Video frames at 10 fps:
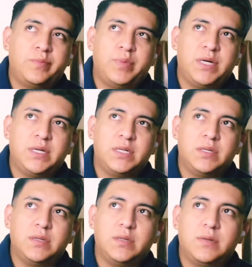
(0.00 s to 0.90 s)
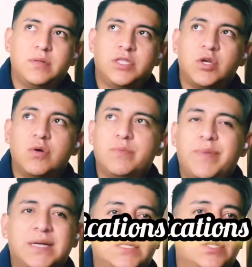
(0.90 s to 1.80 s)
But so
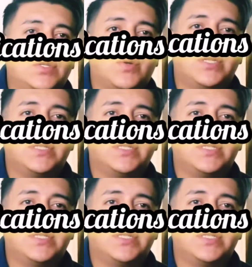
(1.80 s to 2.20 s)
back to story